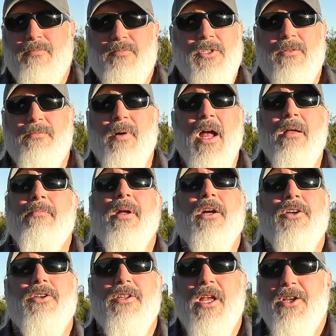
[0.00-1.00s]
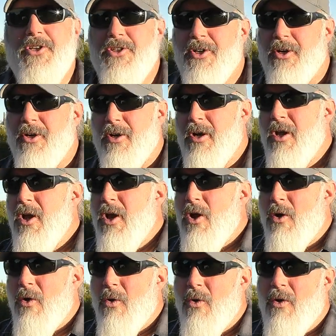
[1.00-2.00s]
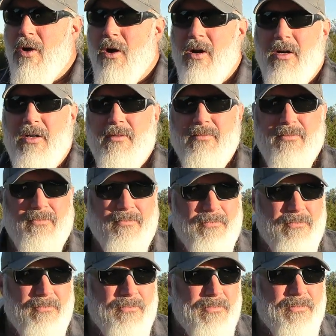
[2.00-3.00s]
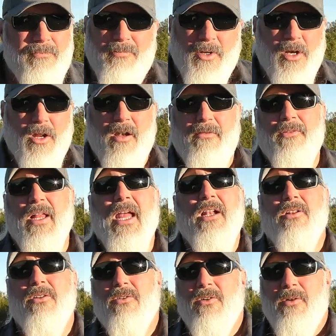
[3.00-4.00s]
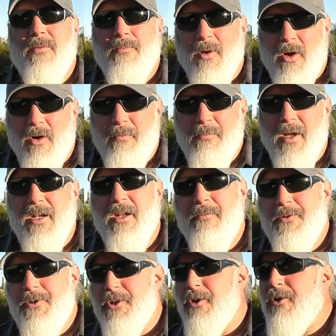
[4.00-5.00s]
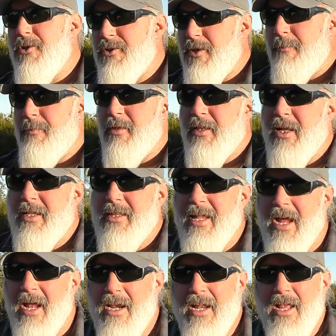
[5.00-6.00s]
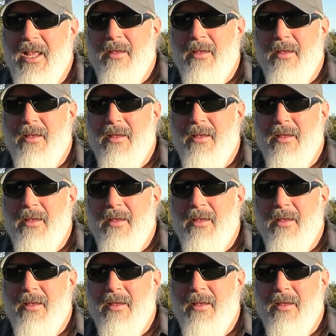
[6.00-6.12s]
just buy a bigger size shirt, or put on a flannel or a button-up shirt or something like that.